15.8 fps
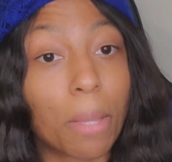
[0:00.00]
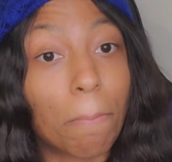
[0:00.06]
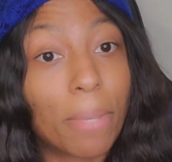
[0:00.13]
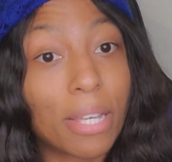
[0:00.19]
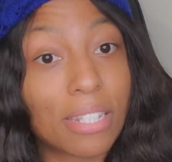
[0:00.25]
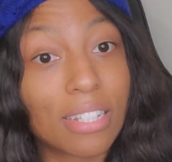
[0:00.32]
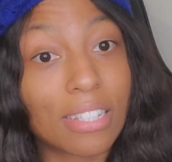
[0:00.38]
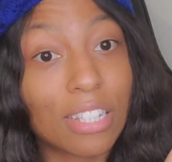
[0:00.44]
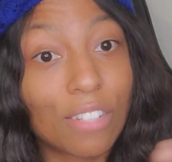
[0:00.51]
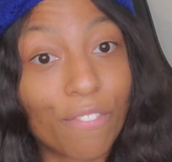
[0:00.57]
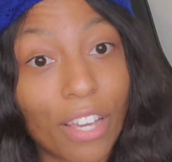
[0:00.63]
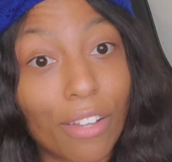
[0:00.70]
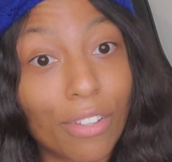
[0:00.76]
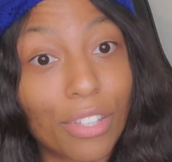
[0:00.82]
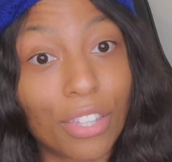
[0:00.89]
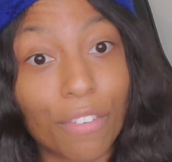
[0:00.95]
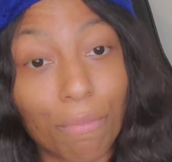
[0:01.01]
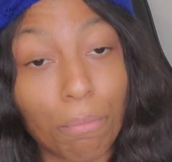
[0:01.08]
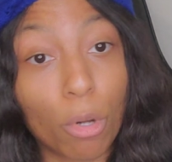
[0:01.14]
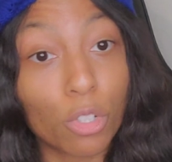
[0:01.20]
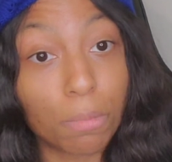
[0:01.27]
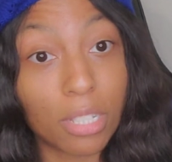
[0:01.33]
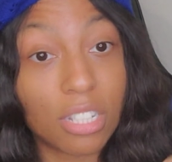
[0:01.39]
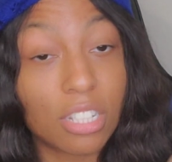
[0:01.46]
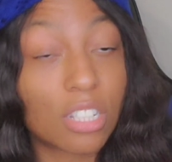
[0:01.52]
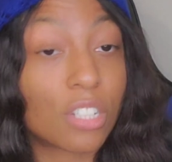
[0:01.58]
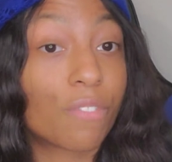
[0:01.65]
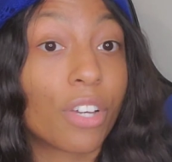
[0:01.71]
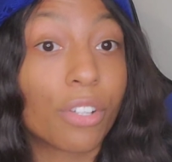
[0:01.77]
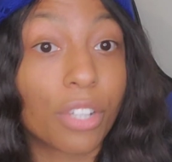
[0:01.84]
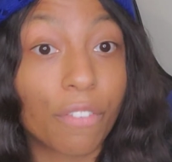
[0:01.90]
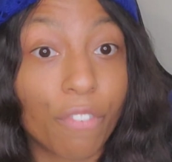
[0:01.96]
Most businesses
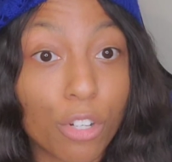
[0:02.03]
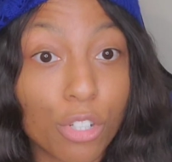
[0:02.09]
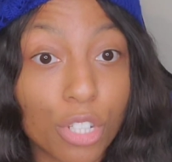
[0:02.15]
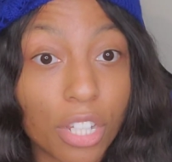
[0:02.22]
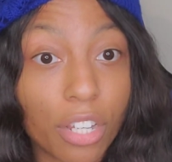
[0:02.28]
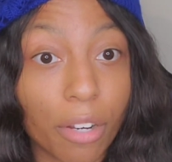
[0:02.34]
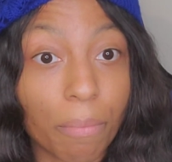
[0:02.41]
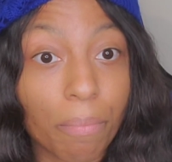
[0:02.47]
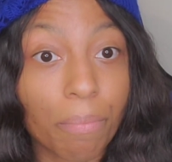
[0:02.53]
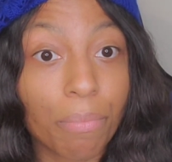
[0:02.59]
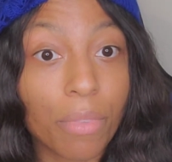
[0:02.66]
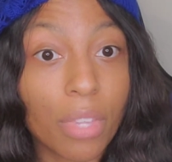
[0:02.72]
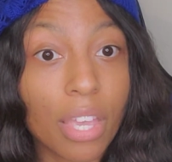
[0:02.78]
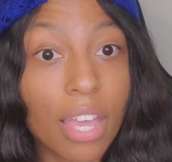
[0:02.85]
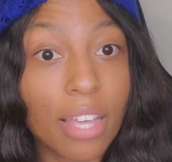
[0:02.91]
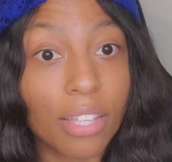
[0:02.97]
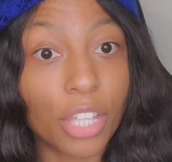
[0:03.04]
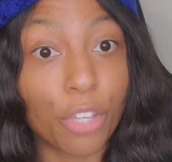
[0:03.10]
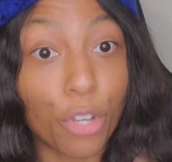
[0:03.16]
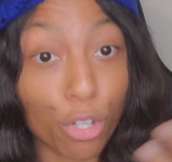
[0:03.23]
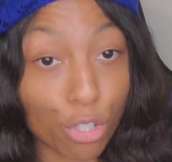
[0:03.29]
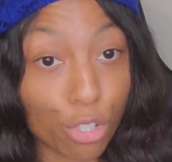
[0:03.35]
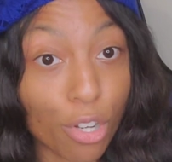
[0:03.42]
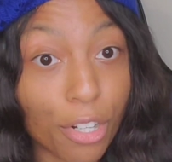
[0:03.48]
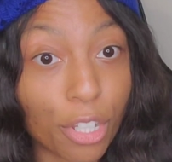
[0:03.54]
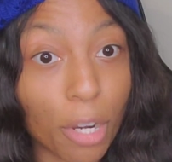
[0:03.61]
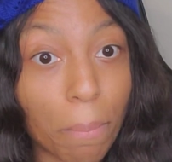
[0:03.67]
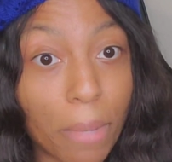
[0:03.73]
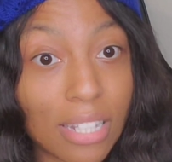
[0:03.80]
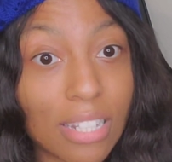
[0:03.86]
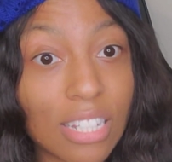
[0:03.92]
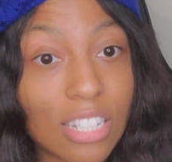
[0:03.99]
fail in the first year. You're starting
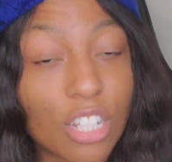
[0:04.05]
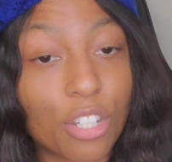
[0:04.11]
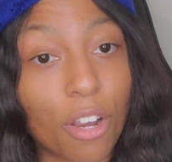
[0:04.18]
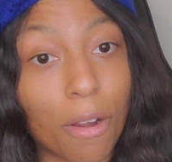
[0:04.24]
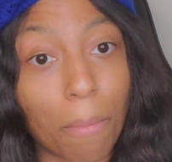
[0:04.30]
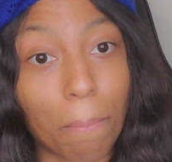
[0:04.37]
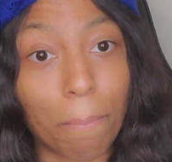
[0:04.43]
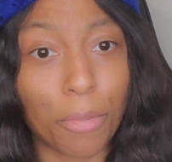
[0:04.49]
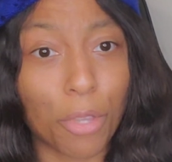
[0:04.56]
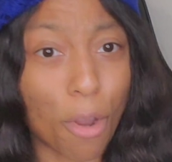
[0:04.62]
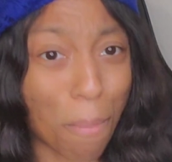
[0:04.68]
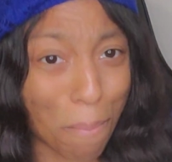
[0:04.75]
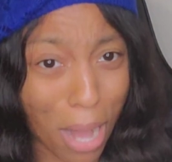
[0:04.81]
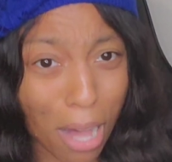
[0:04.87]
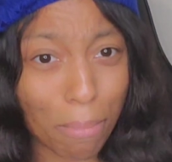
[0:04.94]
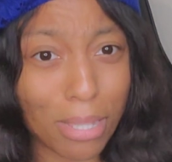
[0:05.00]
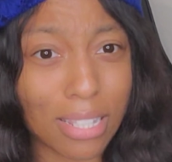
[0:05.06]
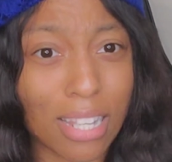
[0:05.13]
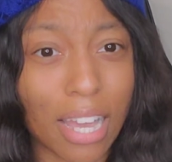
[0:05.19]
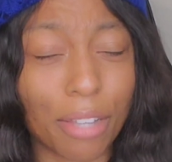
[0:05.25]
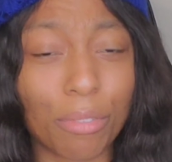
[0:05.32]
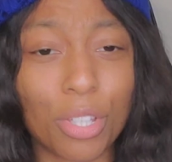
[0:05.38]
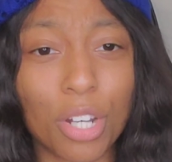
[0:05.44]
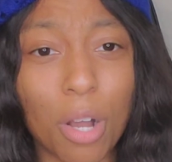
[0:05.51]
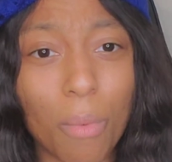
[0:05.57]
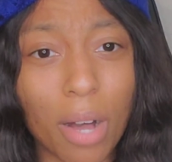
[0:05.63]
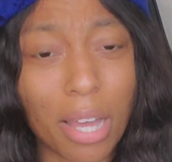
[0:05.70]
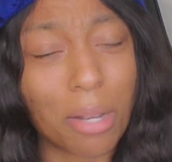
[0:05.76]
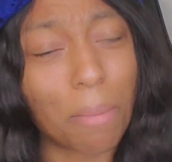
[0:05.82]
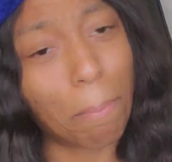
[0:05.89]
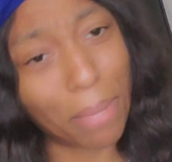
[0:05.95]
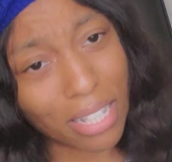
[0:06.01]
your business and your mom is like, you know
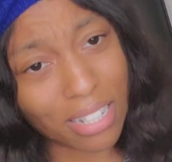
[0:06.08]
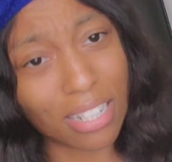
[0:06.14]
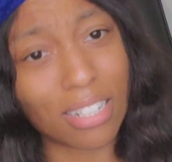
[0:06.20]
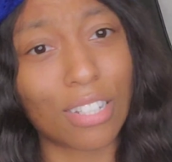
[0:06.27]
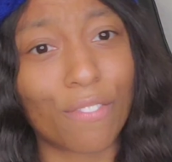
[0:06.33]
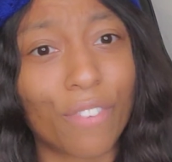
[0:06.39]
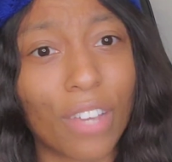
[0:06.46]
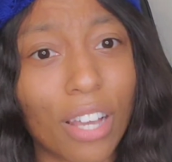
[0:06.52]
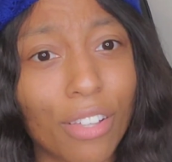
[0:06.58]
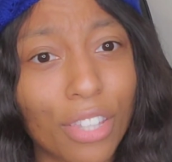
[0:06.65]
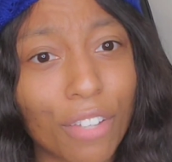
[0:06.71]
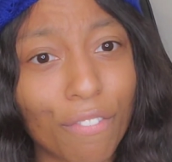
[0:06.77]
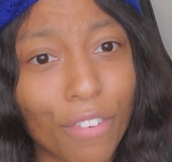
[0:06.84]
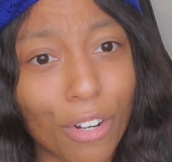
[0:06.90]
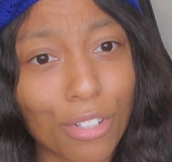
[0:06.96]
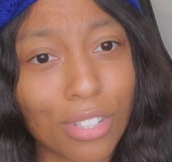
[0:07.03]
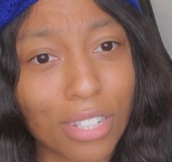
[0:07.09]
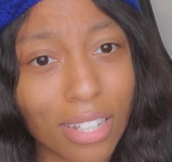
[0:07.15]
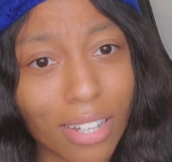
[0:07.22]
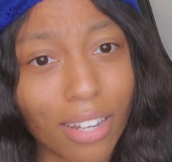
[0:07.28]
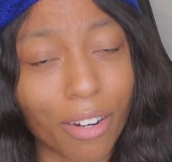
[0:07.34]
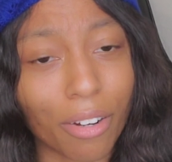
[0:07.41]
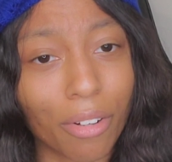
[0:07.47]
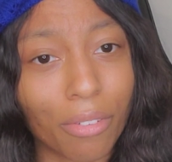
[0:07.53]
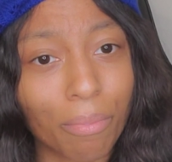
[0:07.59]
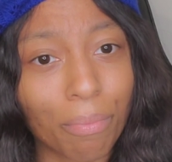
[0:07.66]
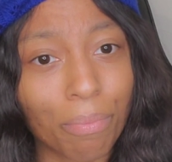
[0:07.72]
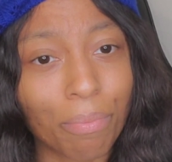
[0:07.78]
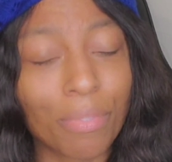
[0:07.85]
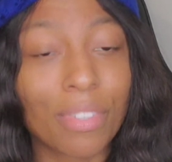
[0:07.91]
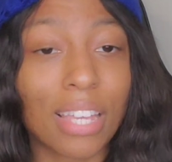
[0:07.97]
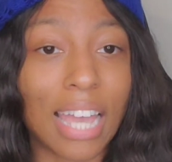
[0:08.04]
what? Businesses fail in the first year.
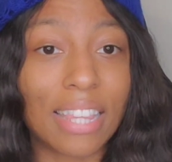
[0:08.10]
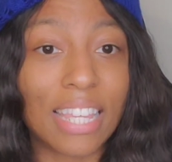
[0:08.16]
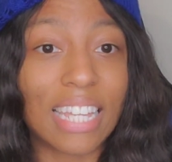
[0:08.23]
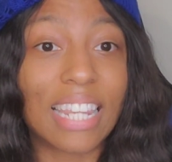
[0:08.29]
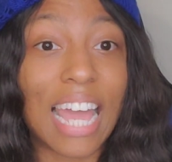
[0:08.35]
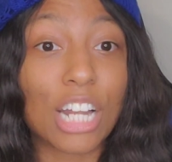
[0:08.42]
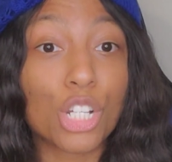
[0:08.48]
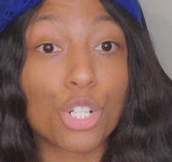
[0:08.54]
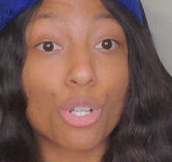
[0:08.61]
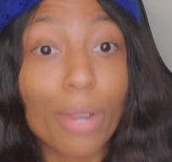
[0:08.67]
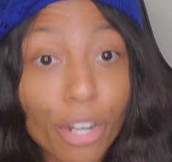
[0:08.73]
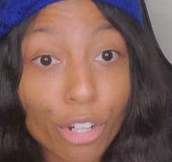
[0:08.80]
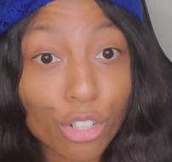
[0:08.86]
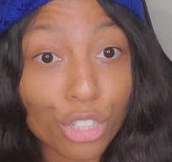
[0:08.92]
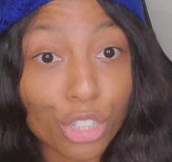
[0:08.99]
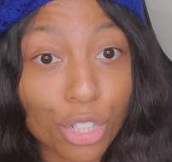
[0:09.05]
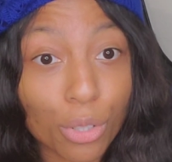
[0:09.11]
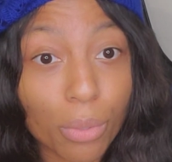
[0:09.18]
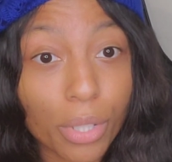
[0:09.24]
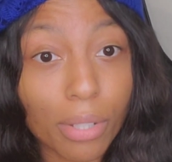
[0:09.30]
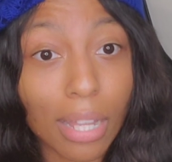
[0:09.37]
And then that triggers you.